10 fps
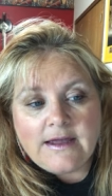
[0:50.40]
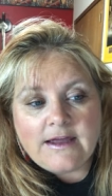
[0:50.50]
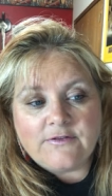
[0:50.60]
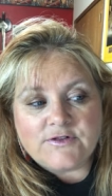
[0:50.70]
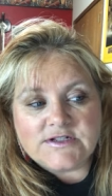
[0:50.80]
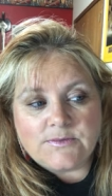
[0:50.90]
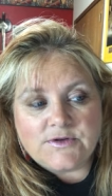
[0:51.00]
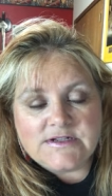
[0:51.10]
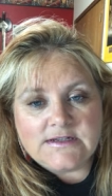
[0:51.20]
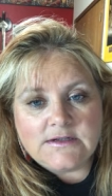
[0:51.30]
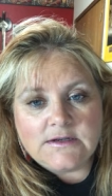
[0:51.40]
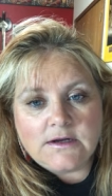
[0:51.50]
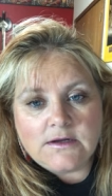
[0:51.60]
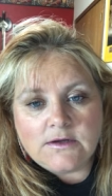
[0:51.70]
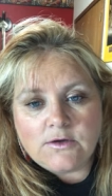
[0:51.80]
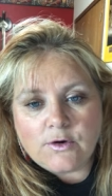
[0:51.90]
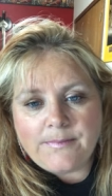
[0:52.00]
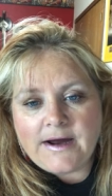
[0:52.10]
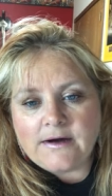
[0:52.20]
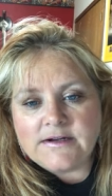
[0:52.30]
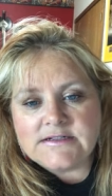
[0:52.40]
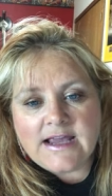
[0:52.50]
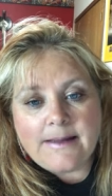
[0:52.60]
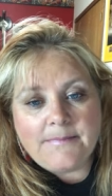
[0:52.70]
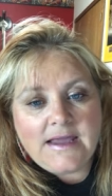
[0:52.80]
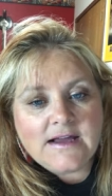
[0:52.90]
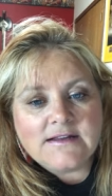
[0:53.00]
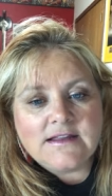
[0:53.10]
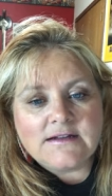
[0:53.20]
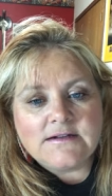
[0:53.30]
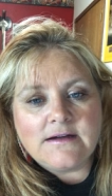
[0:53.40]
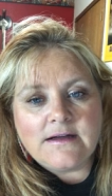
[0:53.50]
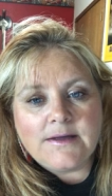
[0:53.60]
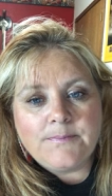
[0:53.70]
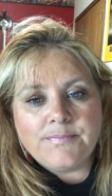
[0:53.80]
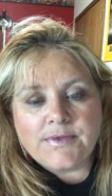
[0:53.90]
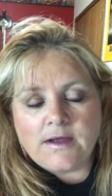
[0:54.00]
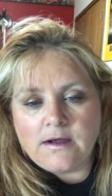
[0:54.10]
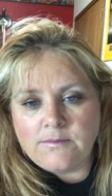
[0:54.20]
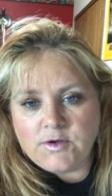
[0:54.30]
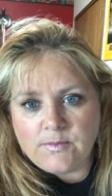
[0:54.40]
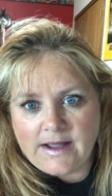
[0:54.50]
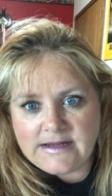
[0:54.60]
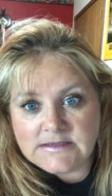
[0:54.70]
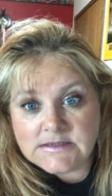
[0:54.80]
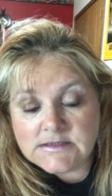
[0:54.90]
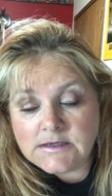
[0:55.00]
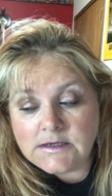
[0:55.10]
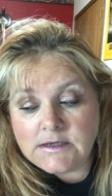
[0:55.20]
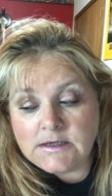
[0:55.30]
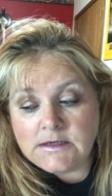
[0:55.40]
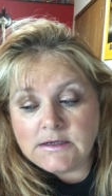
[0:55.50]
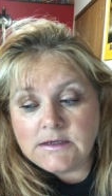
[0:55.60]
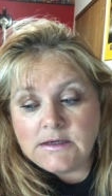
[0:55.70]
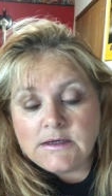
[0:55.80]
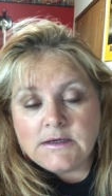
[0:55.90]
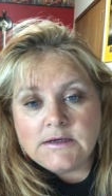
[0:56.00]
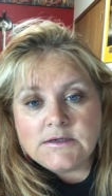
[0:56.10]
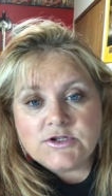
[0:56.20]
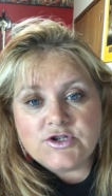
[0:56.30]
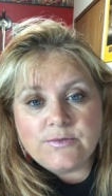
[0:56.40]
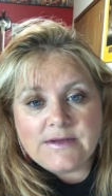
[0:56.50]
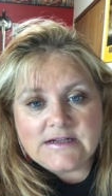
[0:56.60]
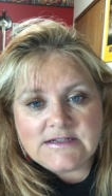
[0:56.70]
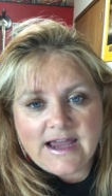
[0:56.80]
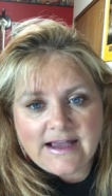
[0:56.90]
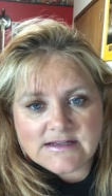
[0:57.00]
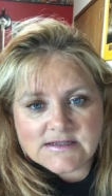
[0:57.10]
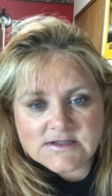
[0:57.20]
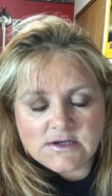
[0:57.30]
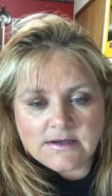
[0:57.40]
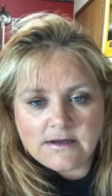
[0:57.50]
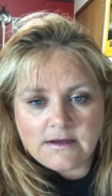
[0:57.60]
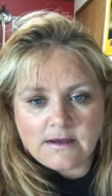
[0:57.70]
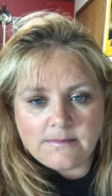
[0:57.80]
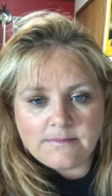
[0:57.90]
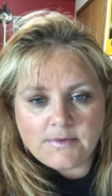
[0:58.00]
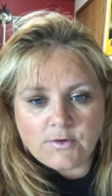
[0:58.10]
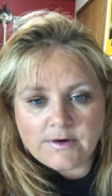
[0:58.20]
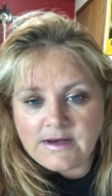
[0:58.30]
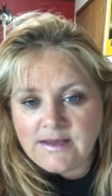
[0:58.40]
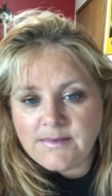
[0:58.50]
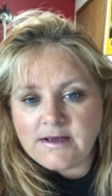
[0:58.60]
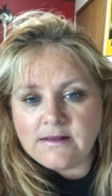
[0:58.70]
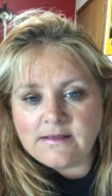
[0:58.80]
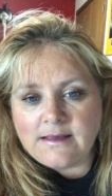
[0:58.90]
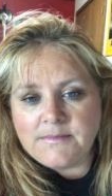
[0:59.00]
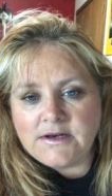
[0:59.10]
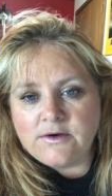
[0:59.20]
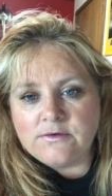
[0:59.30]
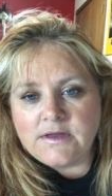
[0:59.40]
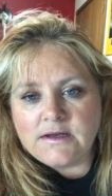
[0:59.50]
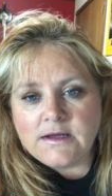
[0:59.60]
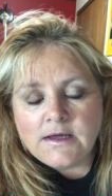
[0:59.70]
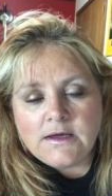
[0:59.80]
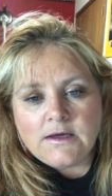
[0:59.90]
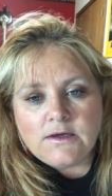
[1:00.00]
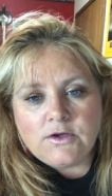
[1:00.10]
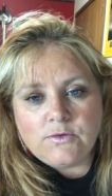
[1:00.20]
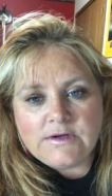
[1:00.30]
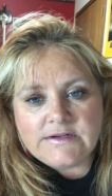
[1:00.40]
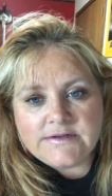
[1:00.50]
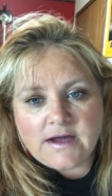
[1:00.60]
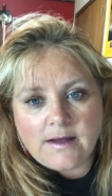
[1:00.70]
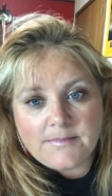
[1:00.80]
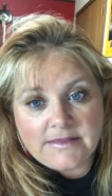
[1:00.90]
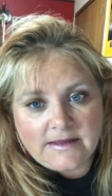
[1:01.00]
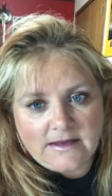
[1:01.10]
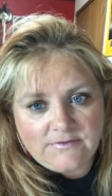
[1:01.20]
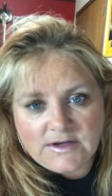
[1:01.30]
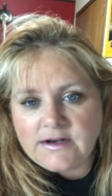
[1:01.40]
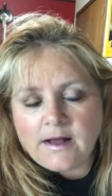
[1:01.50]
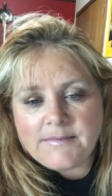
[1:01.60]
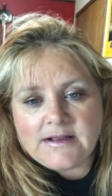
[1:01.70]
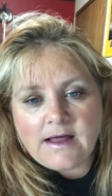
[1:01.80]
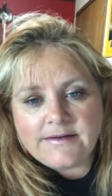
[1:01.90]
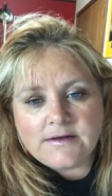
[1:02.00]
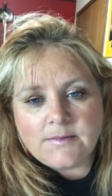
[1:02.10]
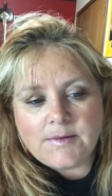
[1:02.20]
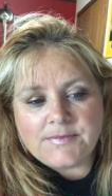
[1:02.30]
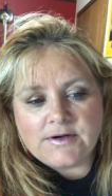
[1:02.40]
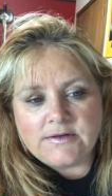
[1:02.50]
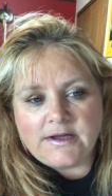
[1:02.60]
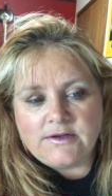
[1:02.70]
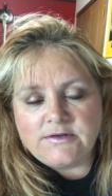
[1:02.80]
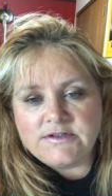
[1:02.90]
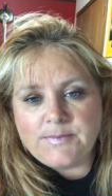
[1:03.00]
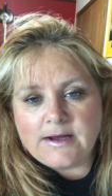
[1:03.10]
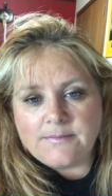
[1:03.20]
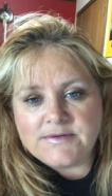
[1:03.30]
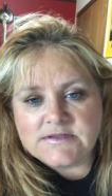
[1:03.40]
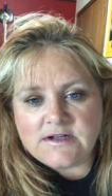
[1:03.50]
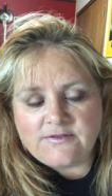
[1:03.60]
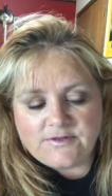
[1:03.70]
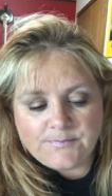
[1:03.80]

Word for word: if for some reason your parent can't make it at that time, um, you might, uh, shoot me a text um, or an email and let me know that you need to come in the evening and I'll be glad to come up there and let you in to pick up the stuff.